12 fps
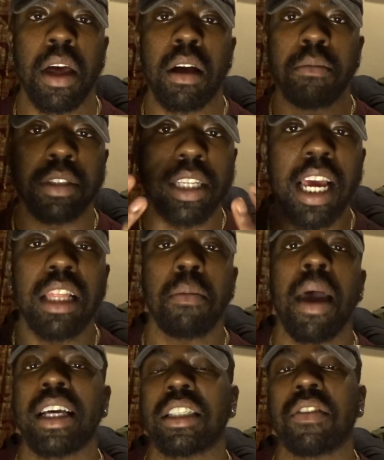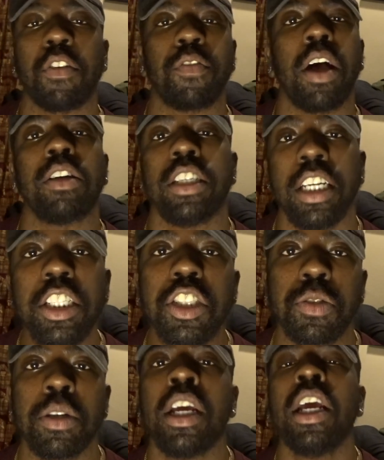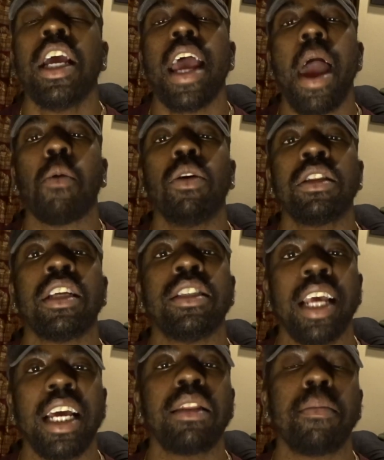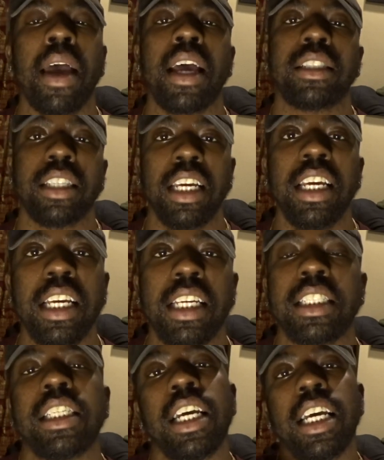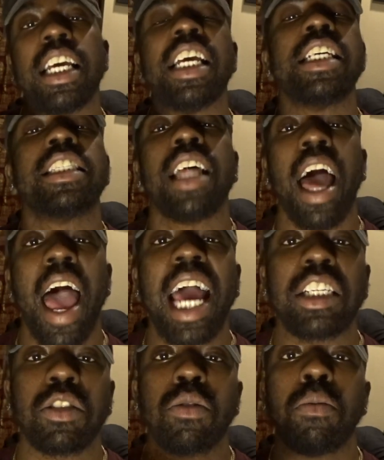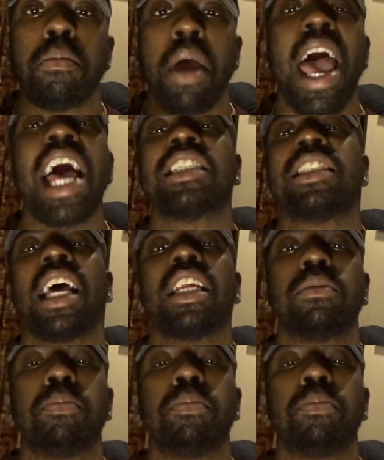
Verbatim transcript: um, death masks ever found in history and what the death mask is is the actual mask that is